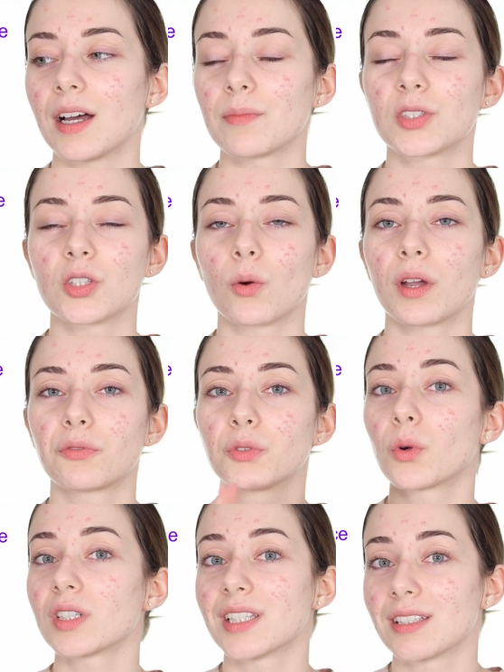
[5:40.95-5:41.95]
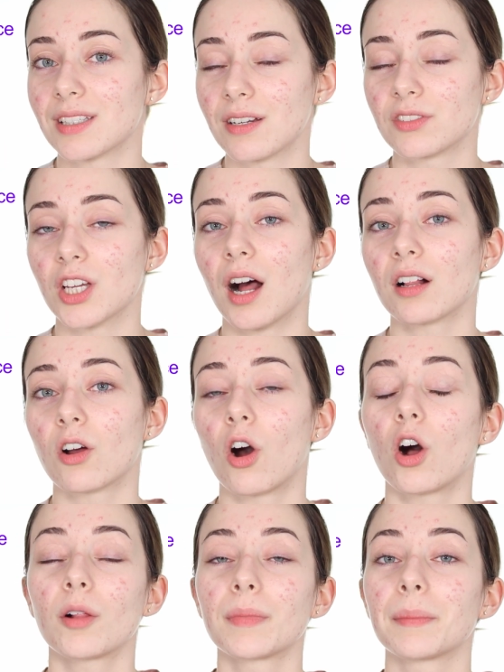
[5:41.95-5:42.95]
So if you are sensitive to
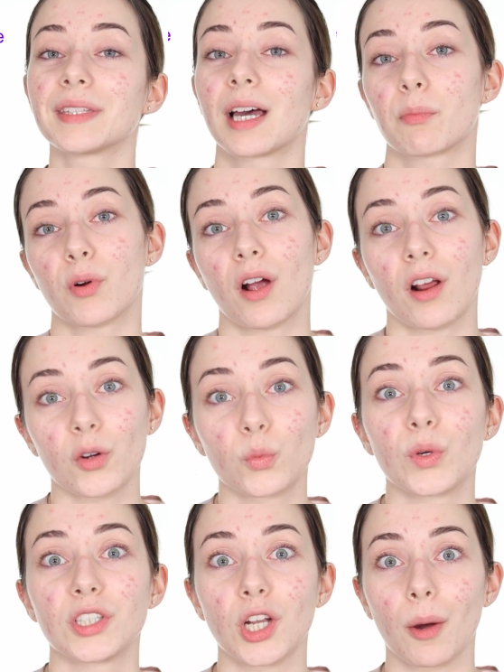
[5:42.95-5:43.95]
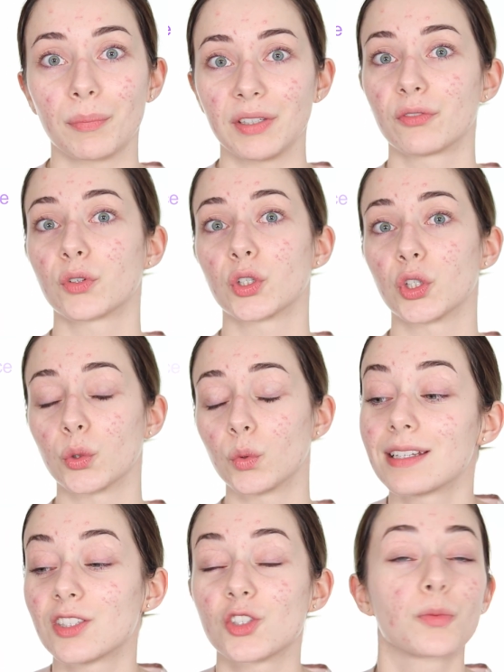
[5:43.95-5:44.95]
alcohol, maybe that product would not be for you.
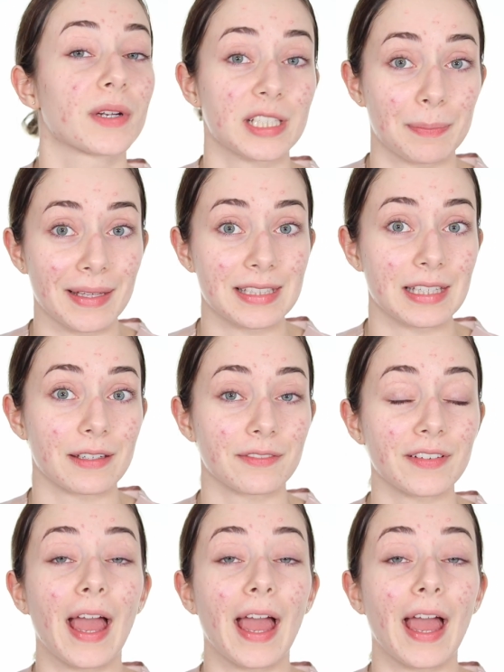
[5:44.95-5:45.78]
And it's super expensive.